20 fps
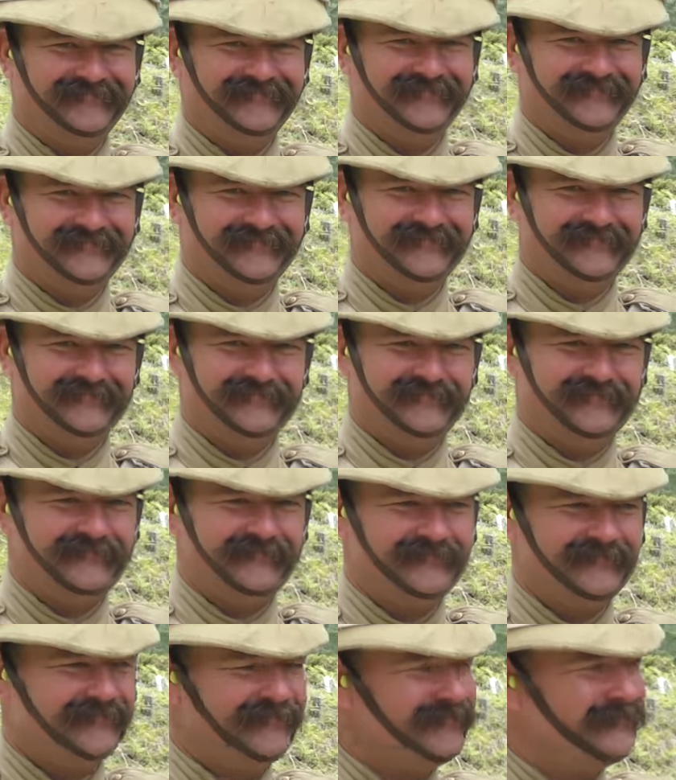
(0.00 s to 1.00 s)

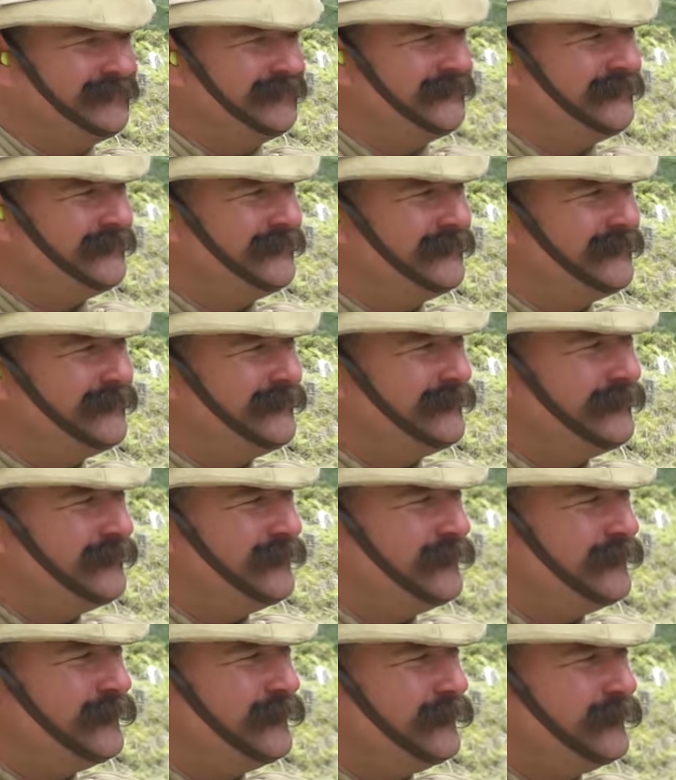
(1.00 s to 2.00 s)

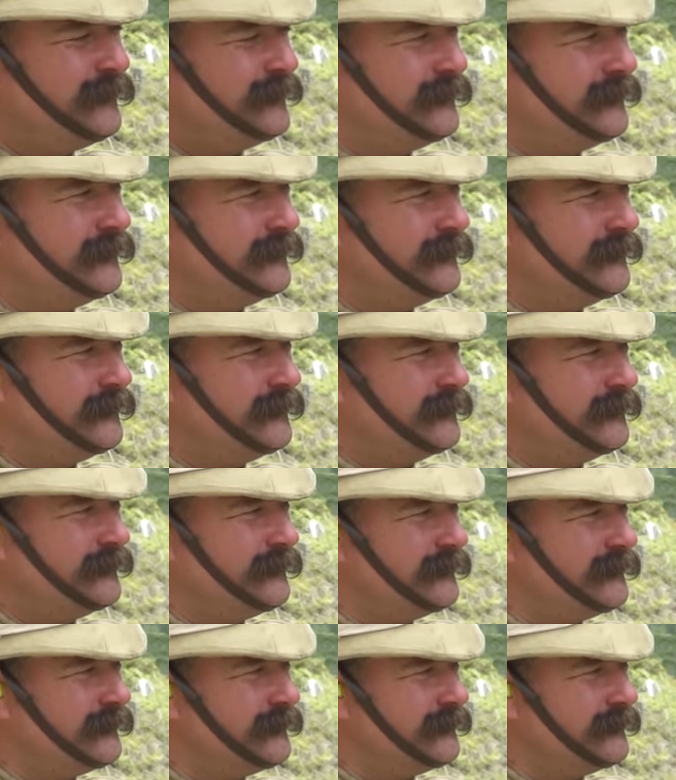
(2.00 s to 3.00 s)

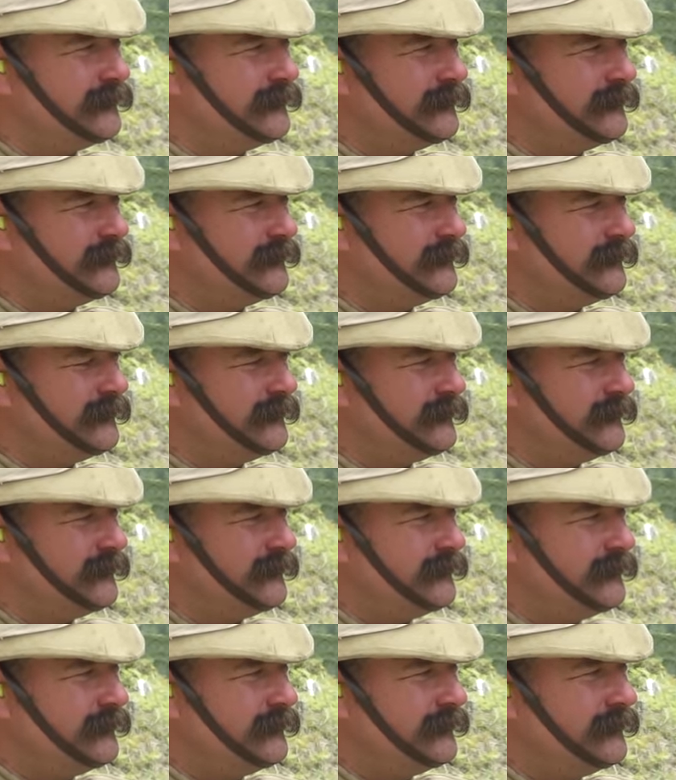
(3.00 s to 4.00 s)

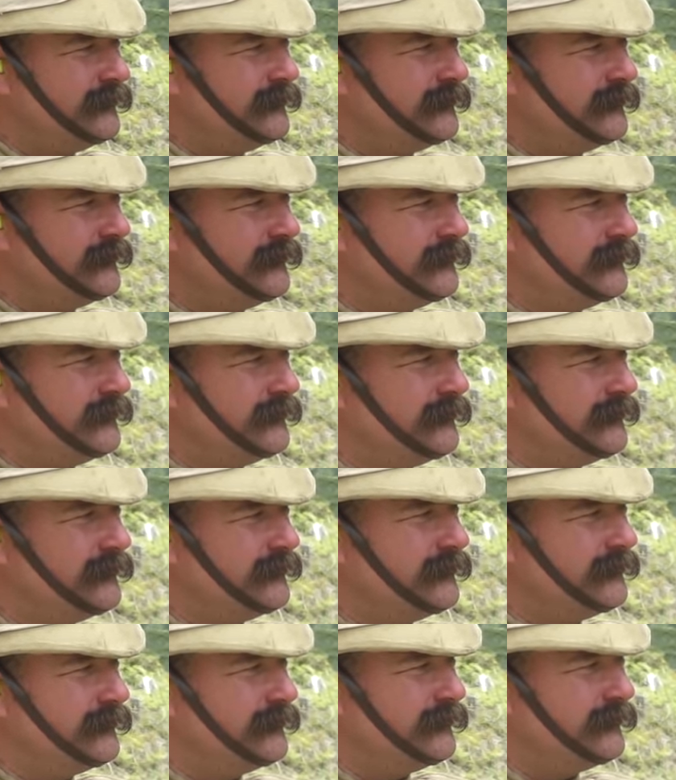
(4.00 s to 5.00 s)

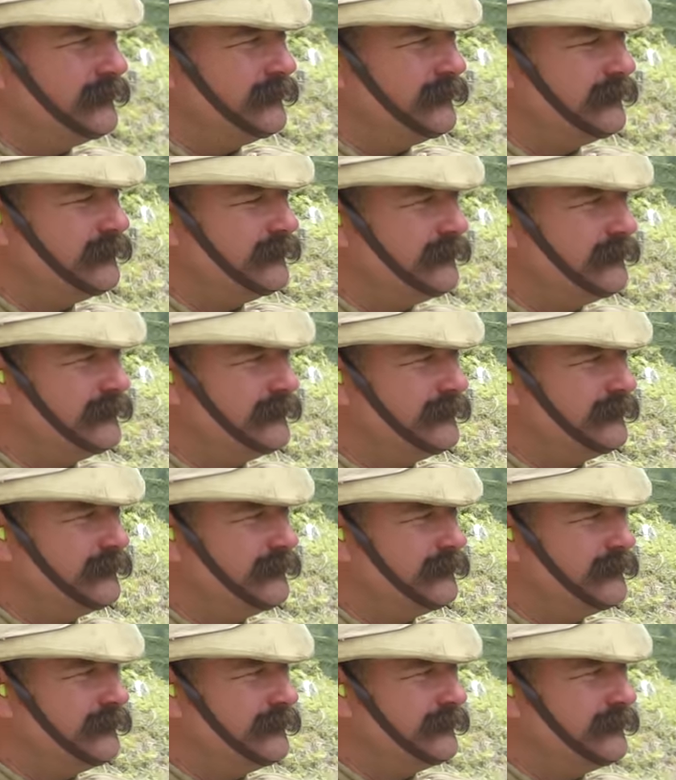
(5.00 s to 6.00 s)

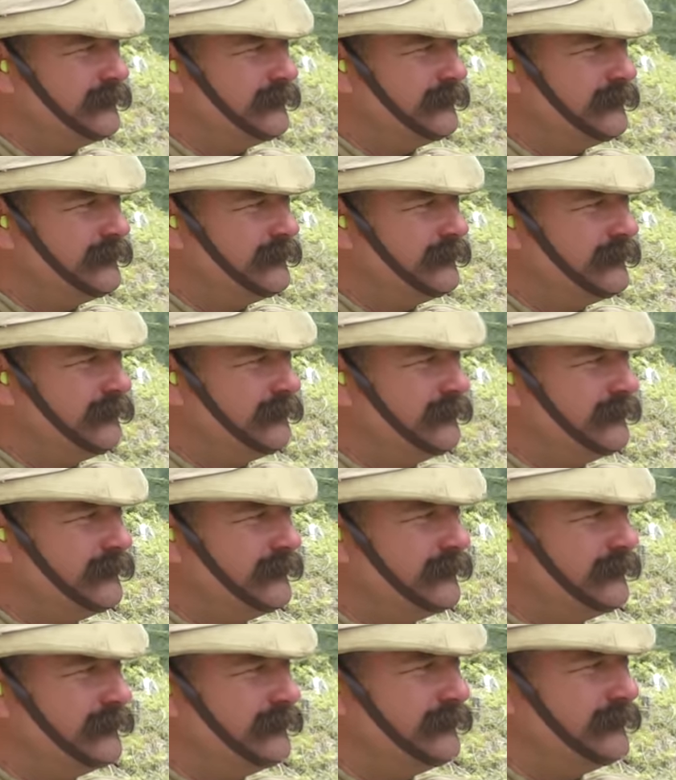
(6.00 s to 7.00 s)

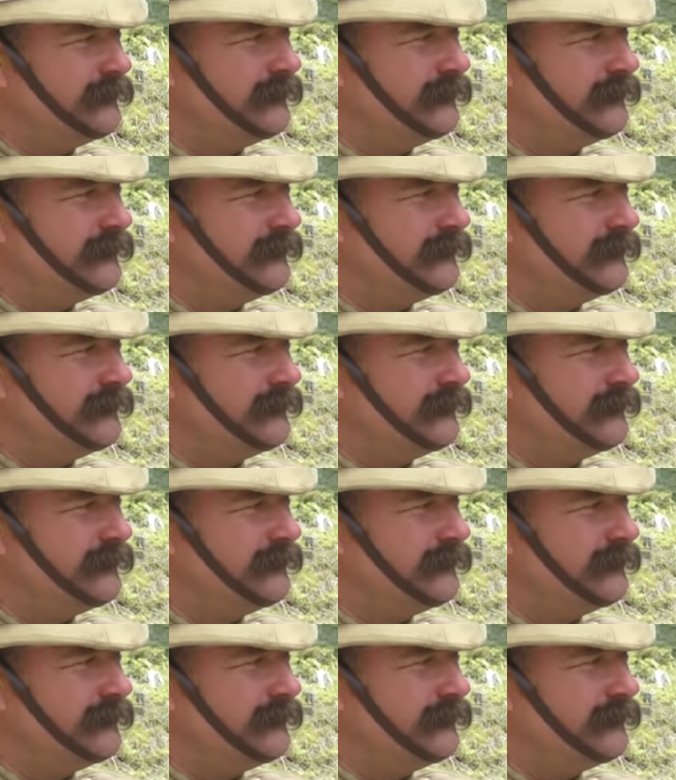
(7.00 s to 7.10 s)
[no speech]